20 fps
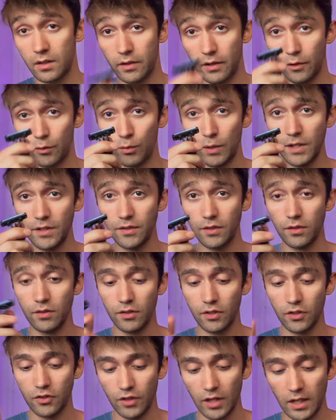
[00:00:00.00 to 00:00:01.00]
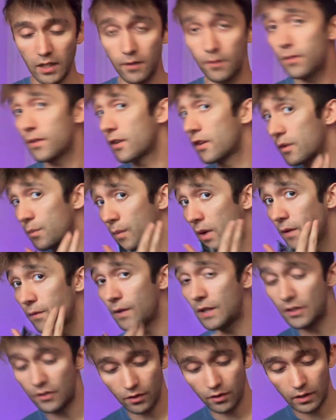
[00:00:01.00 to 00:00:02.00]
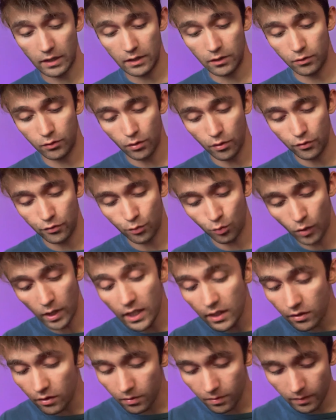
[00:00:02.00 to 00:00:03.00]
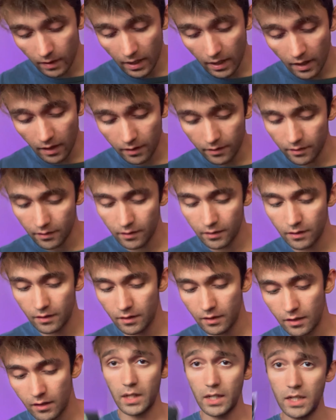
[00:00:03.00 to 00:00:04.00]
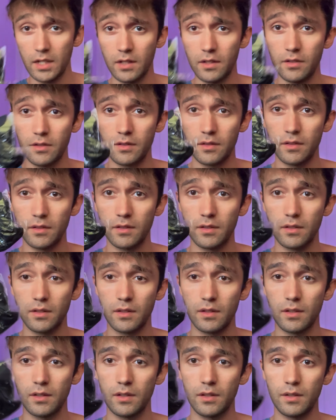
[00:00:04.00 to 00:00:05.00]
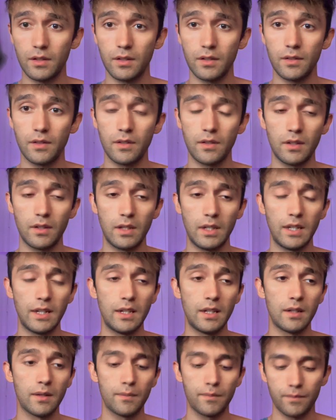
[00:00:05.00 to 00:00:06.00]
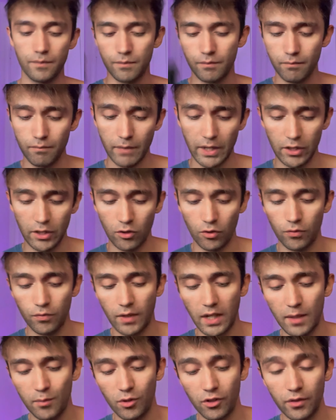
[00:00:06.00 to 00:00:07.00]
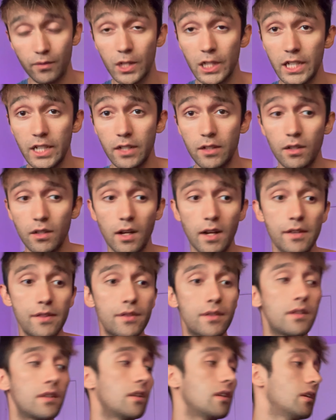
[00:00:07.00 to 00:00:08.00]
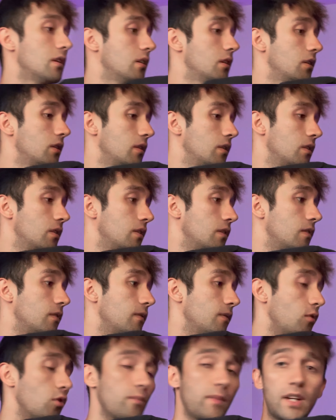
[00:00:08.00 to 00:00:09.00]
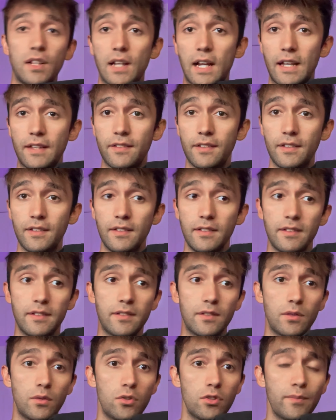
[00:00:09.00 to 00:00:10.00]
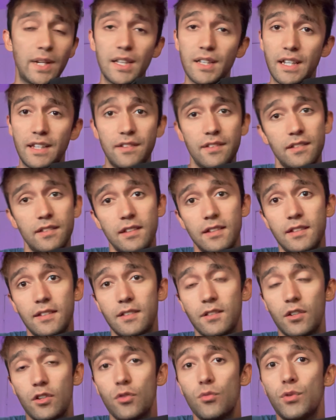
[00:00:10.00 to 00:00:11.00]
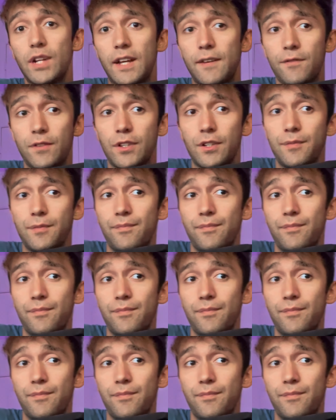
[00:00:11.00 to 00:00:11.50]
a razor to shave because my facial hair grows way too fast, and a microfiber cleaning cloth for my glasses or my lenses or whatever,